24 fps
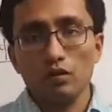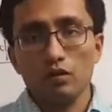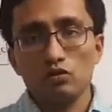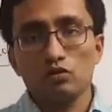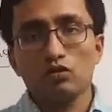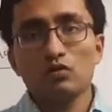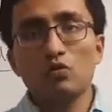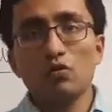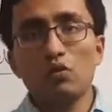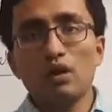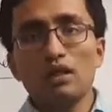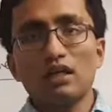
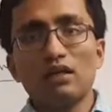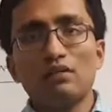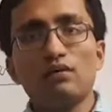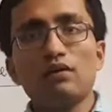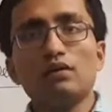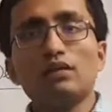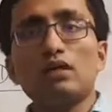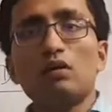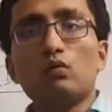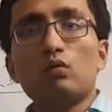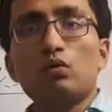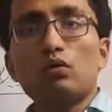So
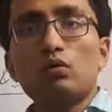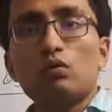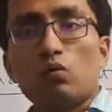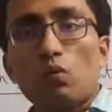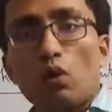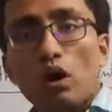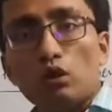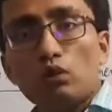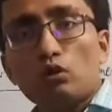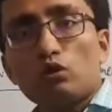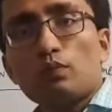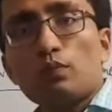whatever they would
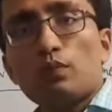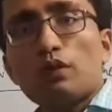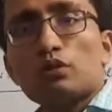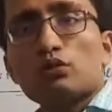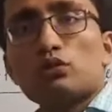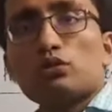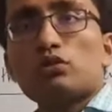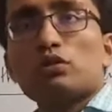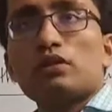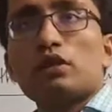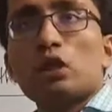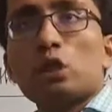want to
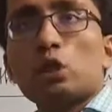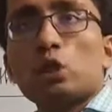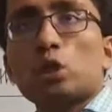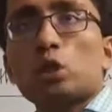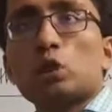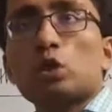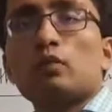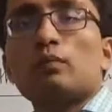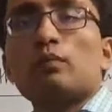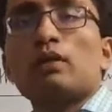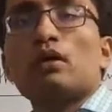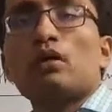pursue, there
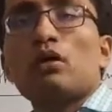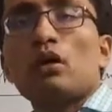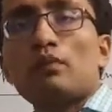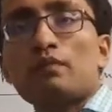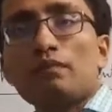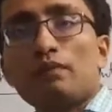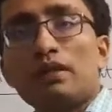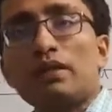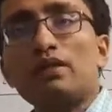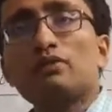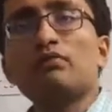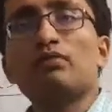should be
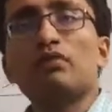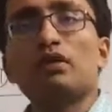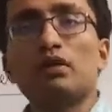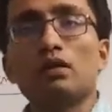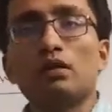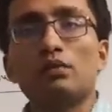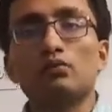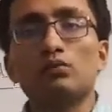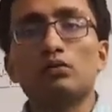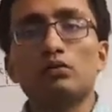complete freedom.